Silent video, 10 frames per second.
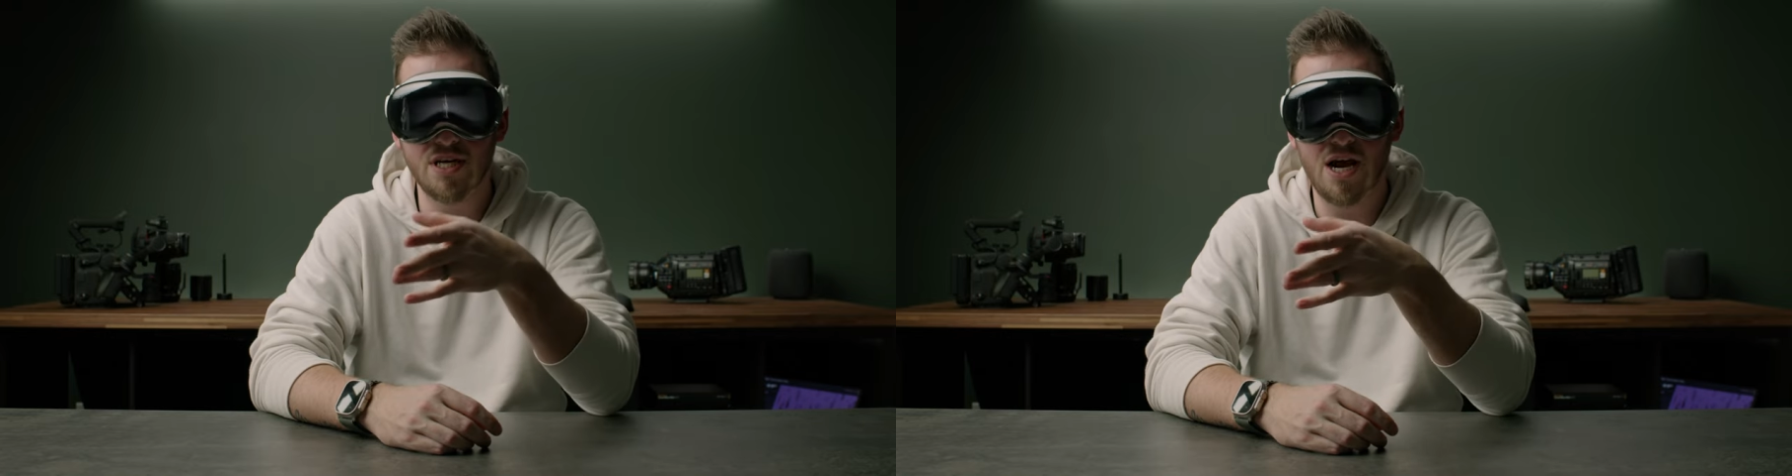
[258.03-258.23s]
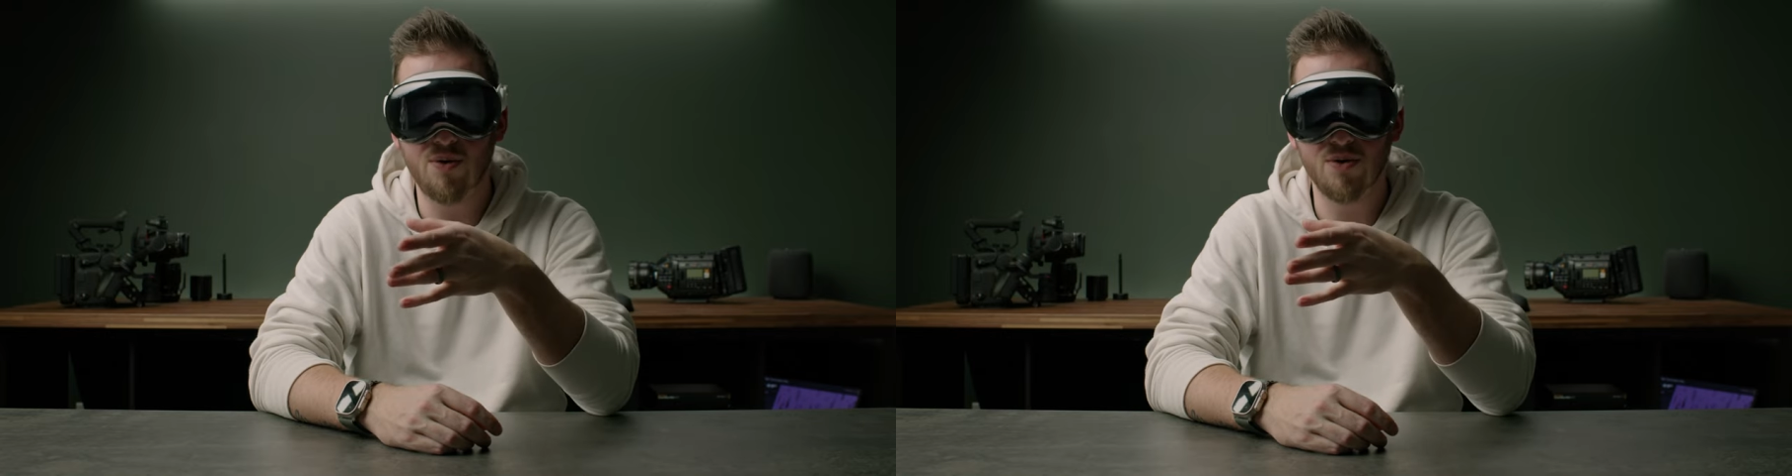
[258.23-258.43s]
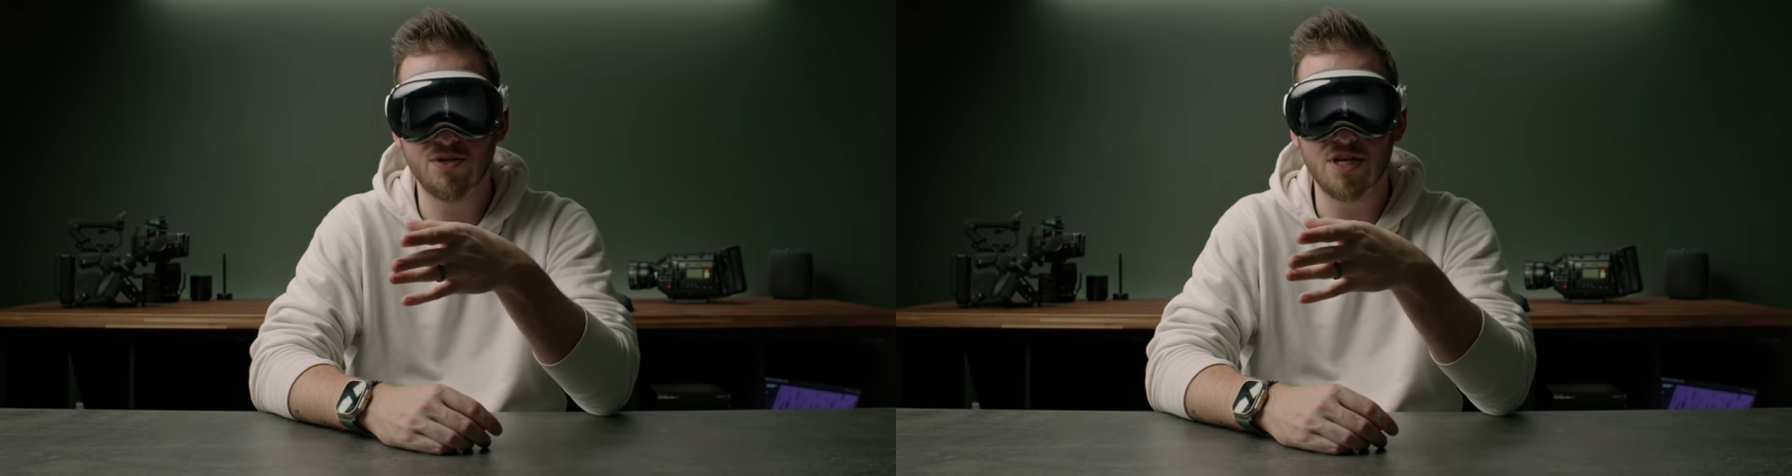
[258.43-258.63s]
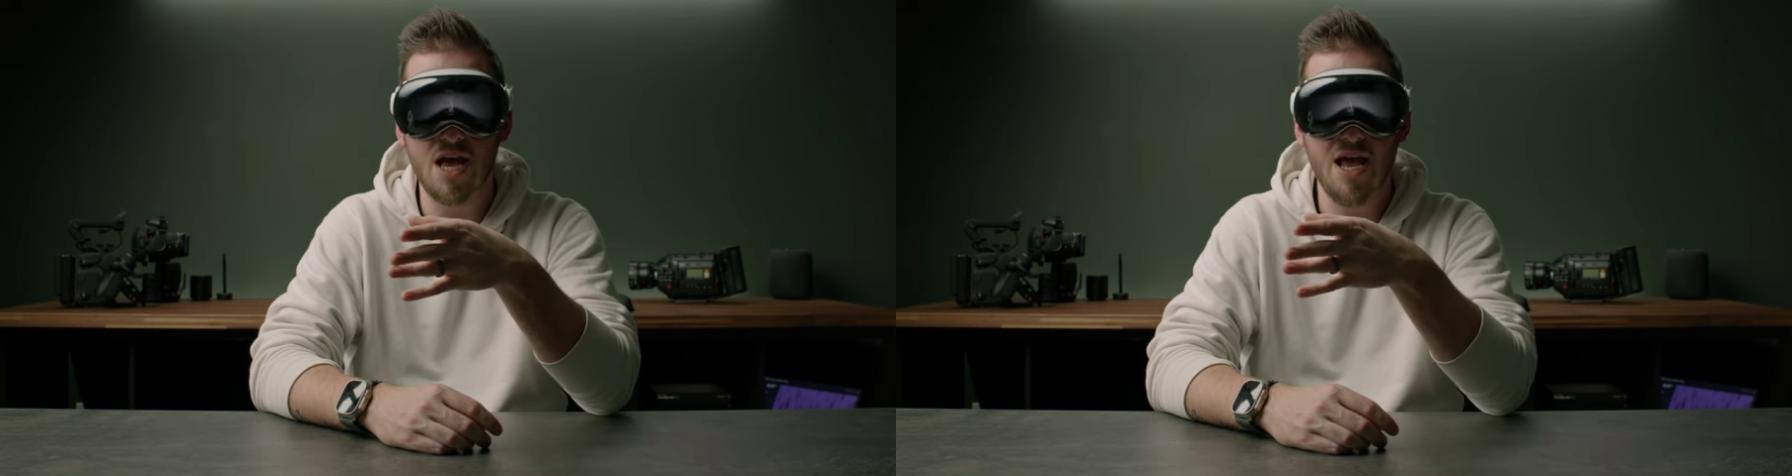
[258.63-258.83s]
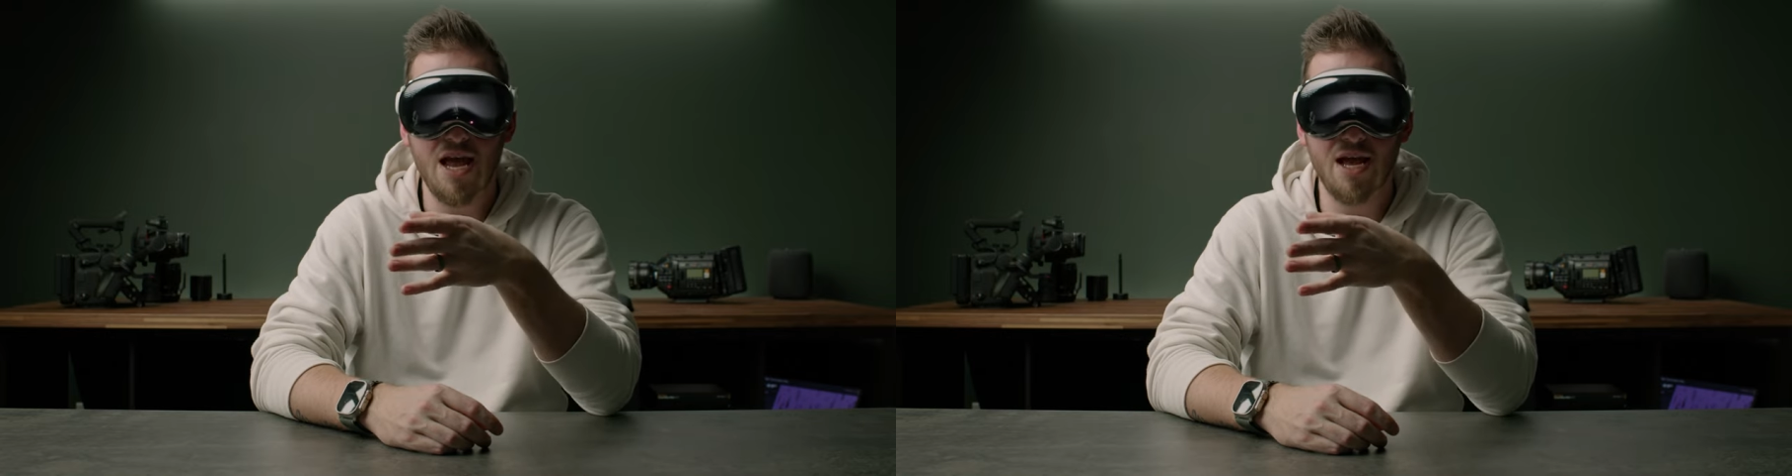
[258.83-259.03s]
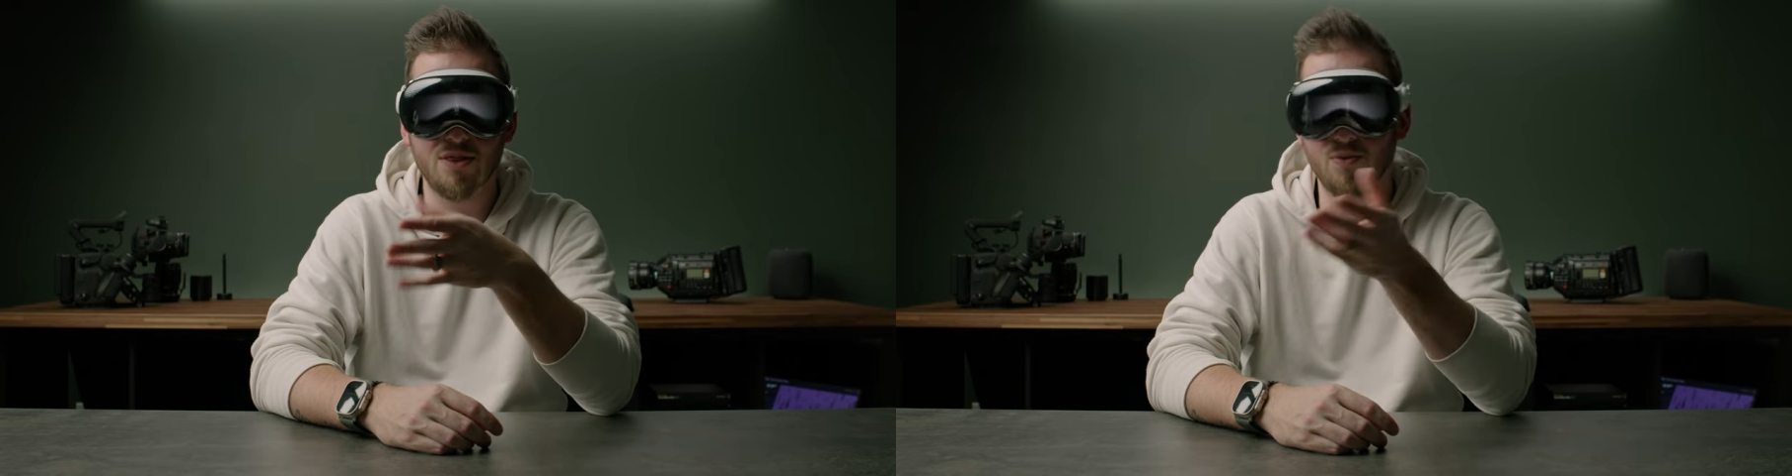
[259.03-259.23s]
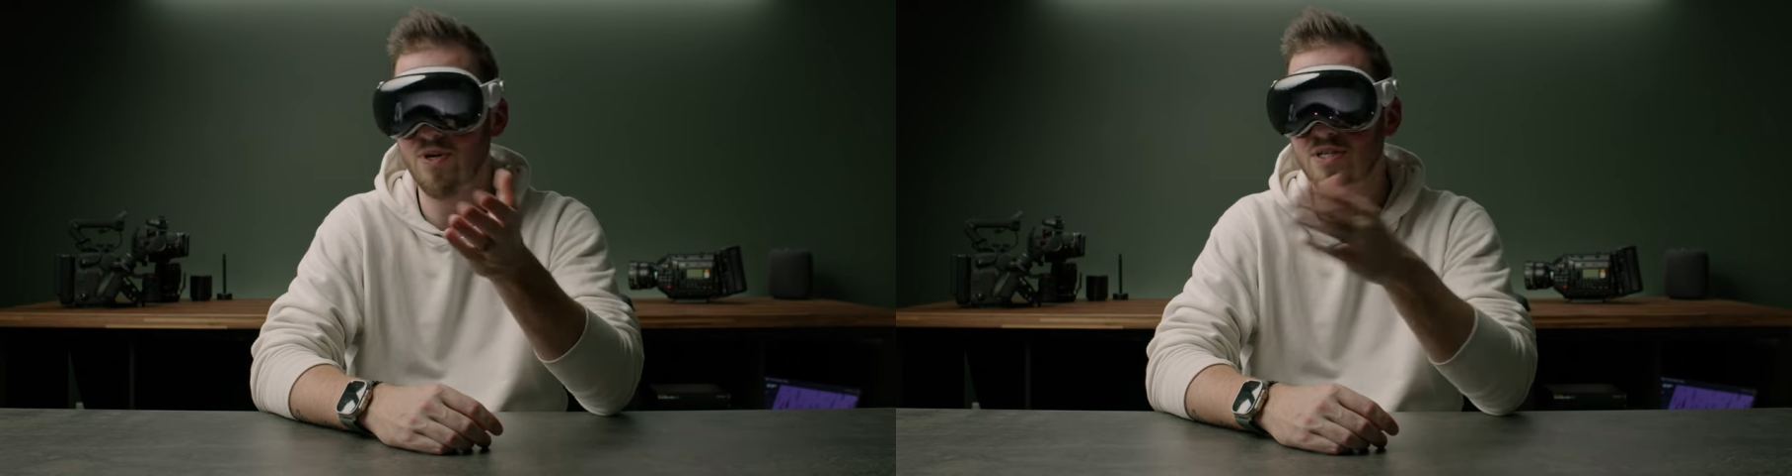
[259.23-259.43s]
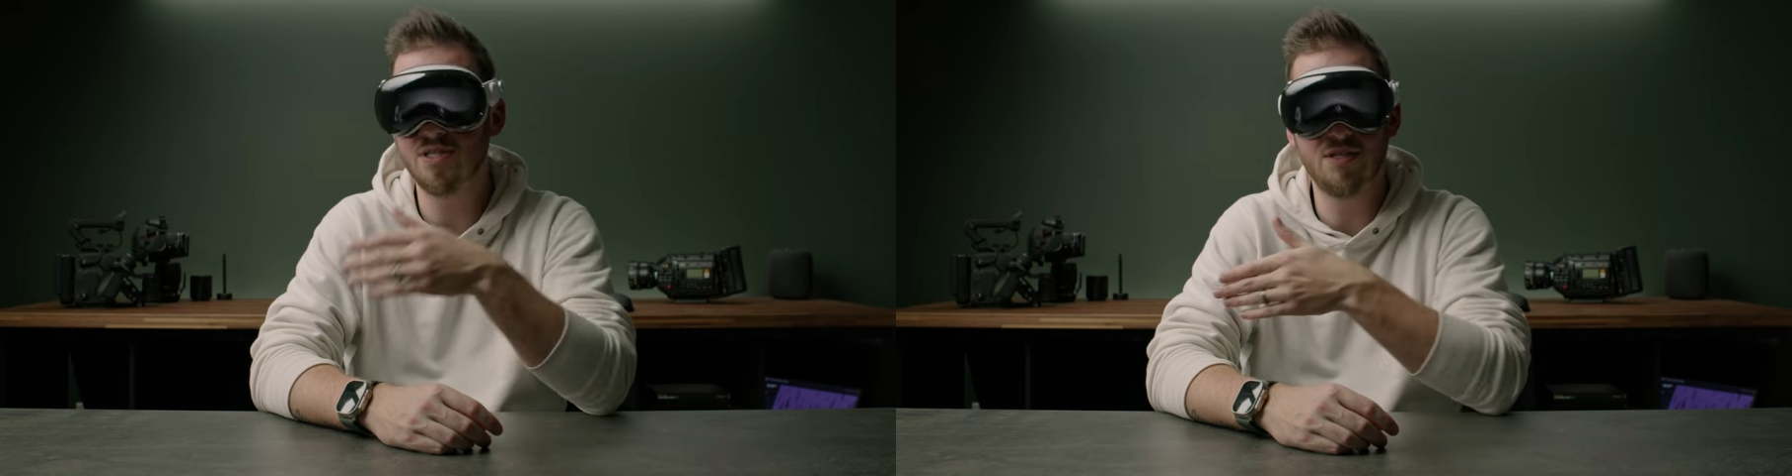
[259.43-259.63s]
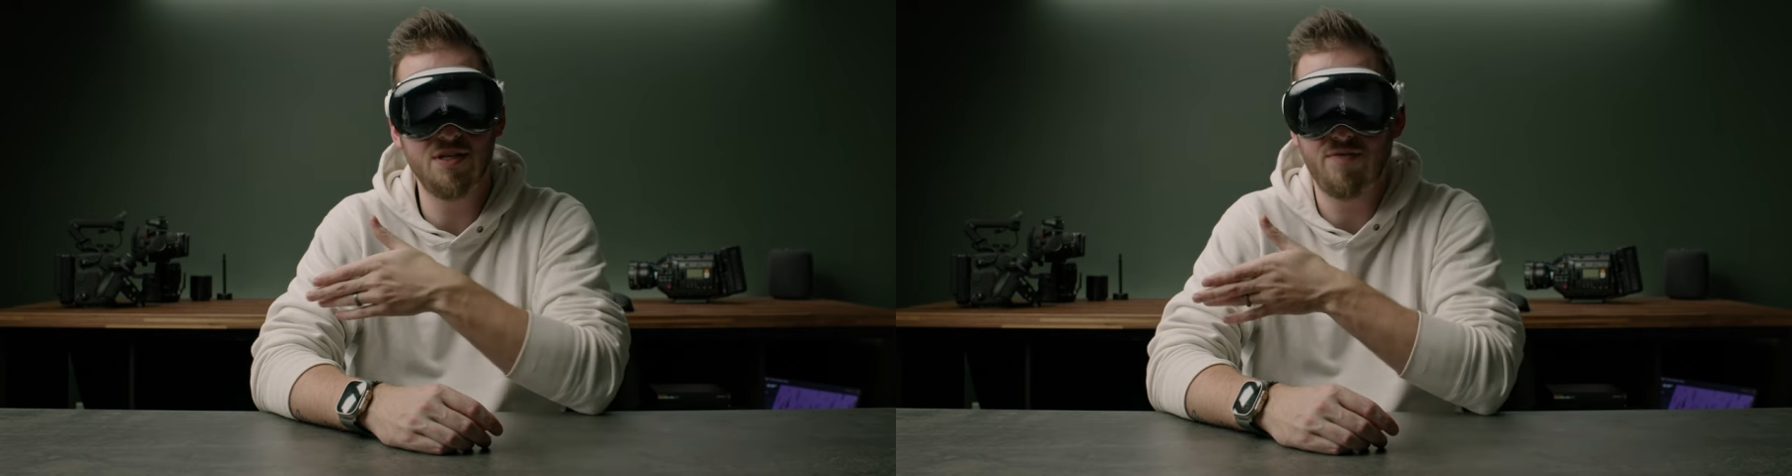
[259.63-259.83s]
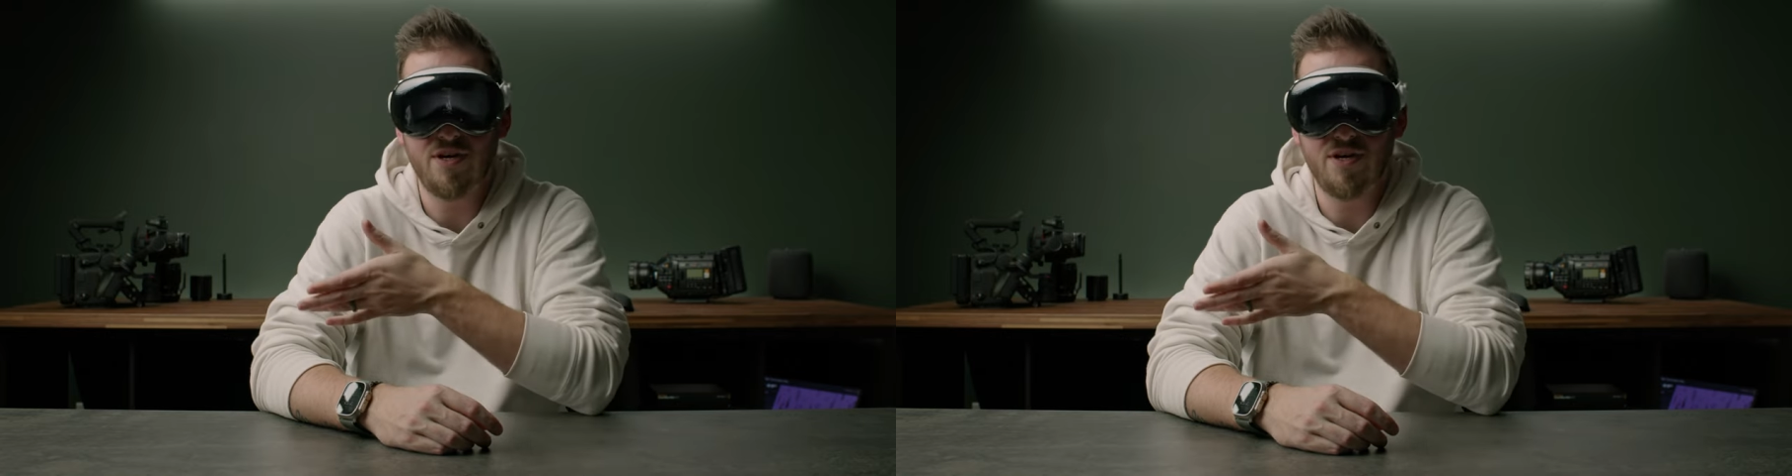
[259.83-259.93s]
hours. And the reason if